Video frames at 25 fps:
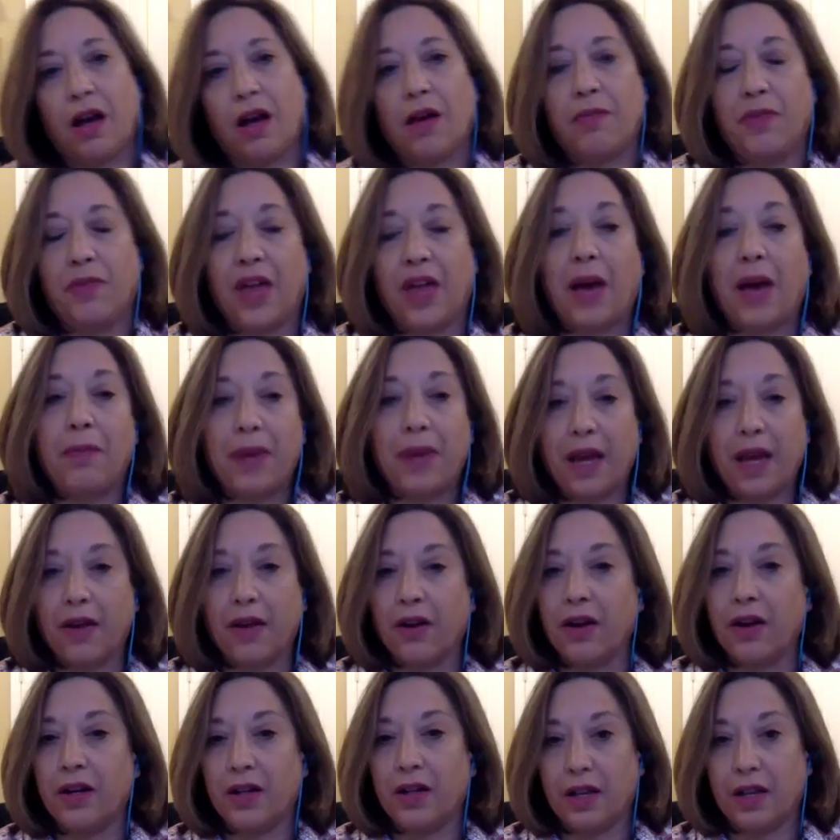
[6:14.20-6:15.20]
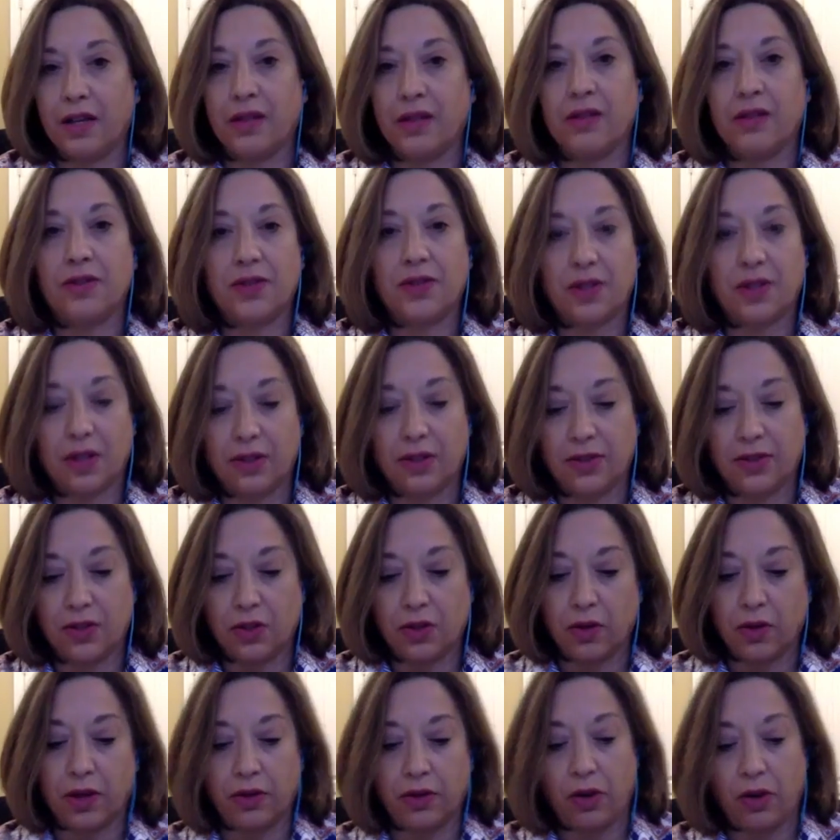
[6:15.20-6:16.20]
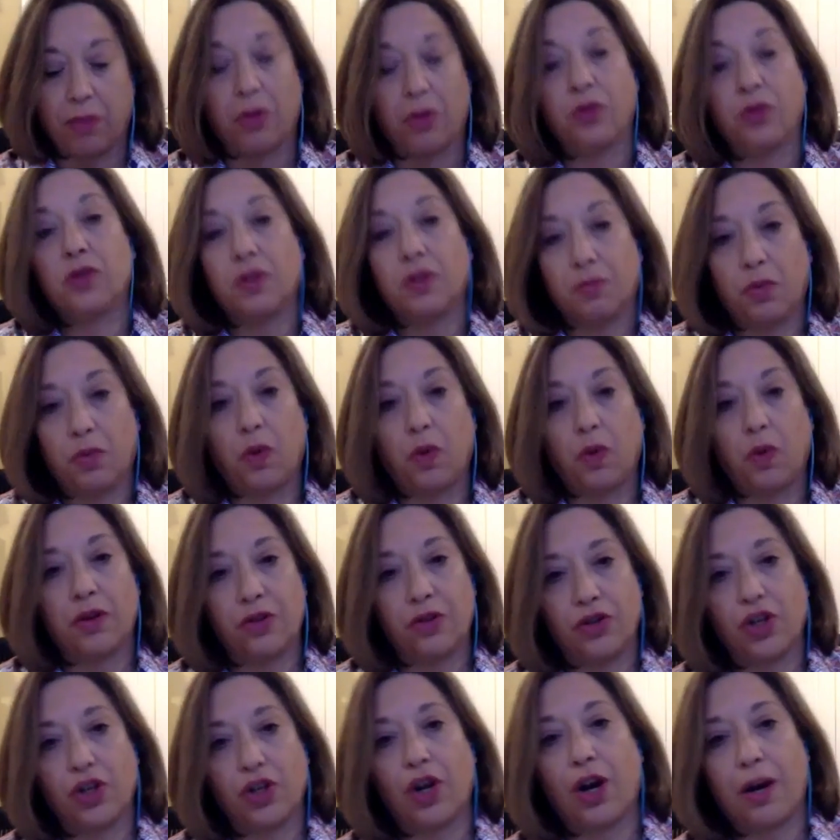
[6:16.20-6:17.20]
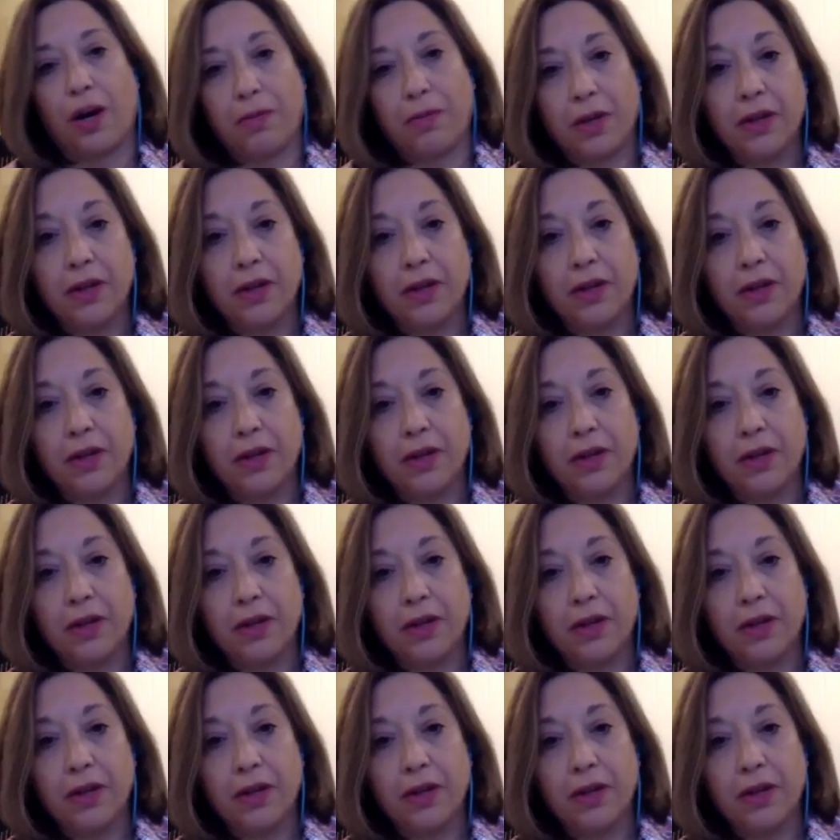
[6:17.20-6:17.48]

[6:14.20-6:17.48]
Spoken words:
that parent is doing their most important job.